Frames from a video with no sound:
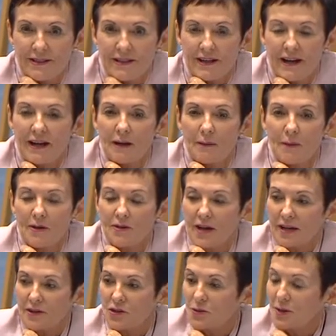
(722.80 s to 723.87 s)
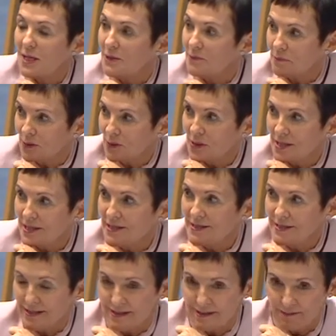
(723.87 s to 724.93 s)
Under 20
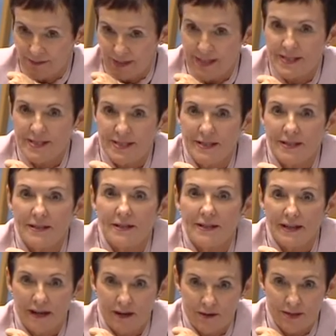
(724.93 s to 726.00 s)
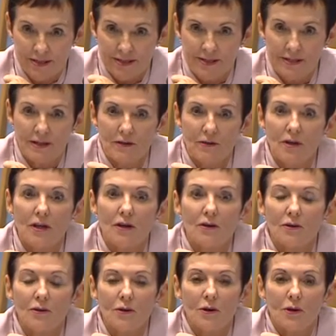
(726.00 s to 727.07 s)
employees is the current
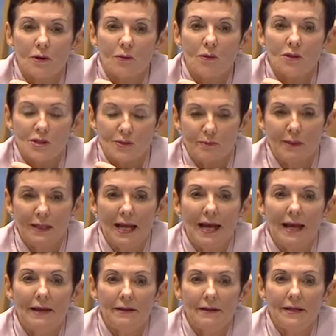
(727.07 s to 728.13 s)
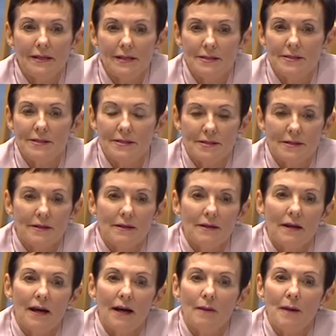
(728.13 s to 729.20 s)
scenario. What's planned is
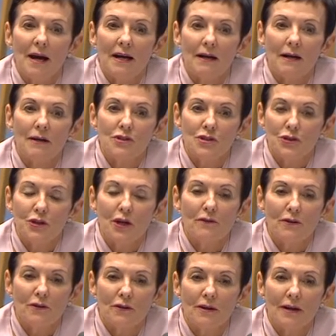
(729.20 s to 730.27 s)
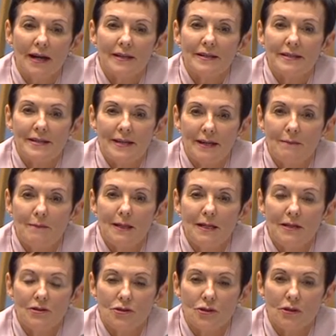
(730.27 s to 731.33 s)
turnover under $10
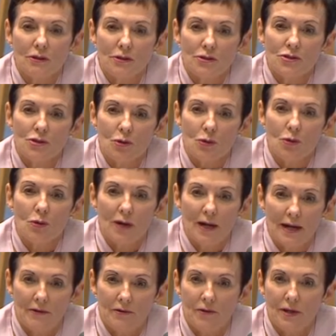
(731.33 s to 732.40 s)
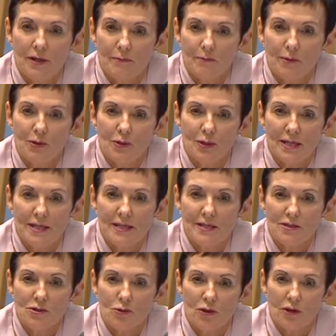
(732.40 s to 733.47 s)
million or 100
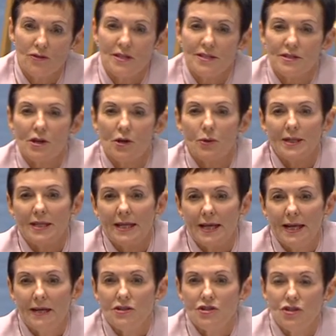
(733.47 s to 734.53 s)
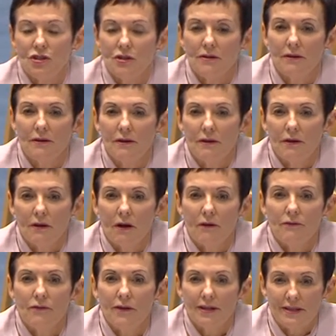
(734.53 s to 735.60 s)
employees, although there's no indication
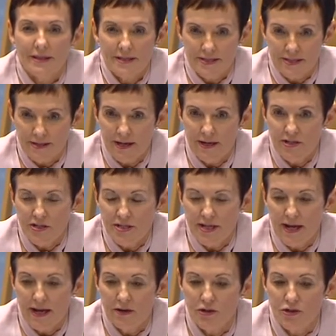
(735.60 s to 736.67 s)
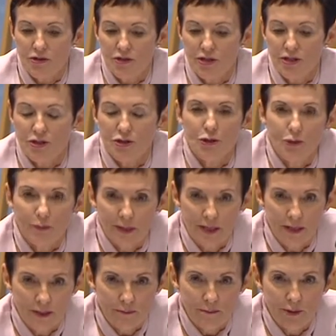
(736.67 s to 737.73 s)
at this stage is how you determine
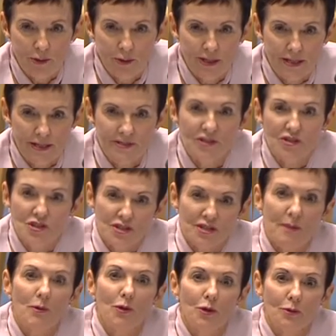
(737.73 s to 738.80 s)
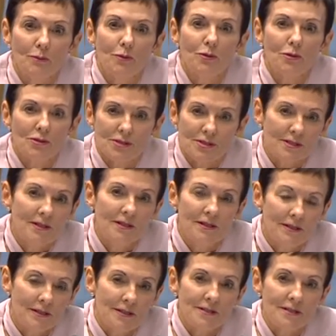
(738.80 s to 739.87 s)
an employee. Is it just someone on the books?
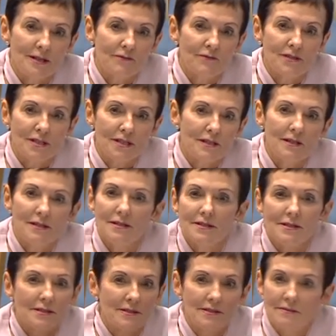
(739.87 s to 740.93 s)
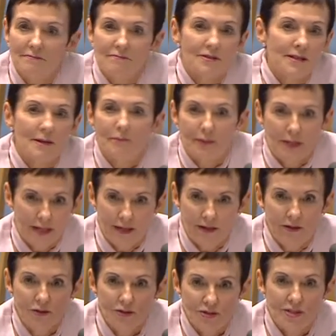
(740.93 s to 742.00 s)
Is it FTEs? Is it something
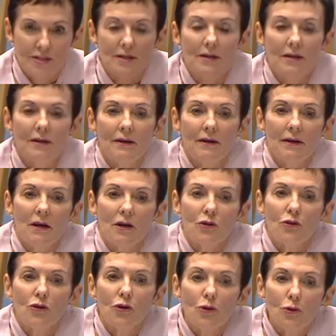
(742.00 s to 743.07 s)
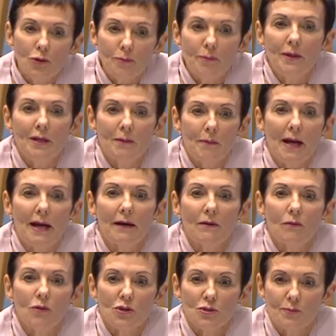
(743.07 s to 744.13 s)
else? The good bit
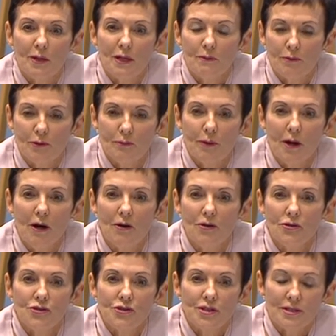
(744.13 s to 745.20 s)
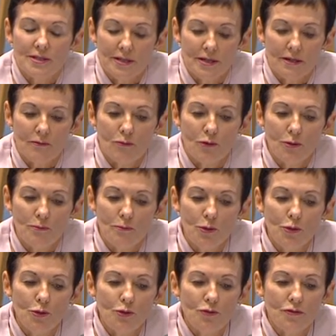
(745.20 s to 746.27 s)
about what's being proposed is that it
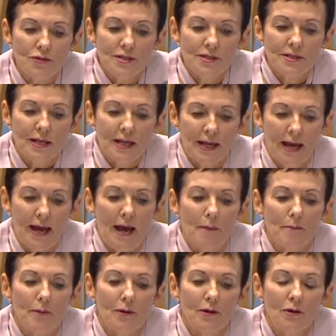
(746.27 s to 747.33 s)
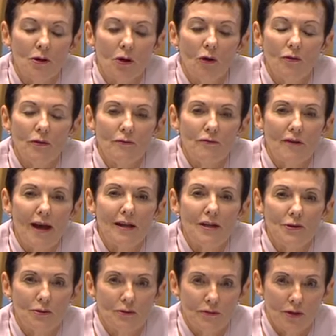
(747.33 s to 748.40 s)
removes the cap on the
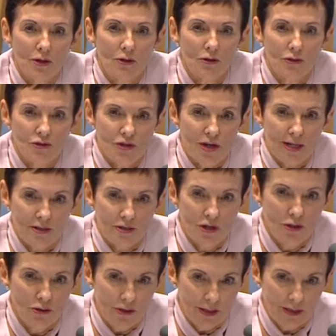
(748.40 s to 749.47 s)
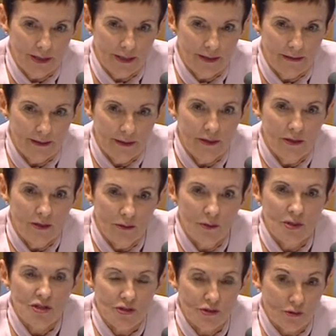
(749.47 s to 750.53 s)
value of the contract totally,
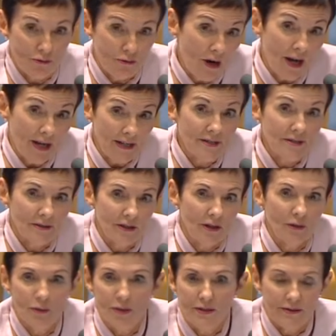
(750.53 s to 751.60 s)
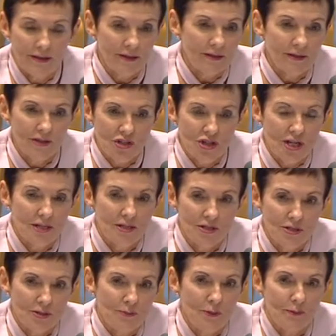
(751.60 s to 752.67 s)
which is great. We think the
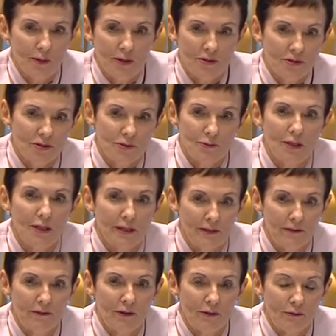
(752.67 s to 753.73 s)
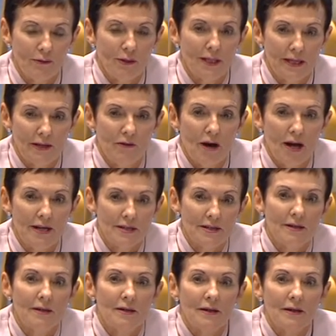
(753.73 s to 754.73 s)
changes proposed are really, really great.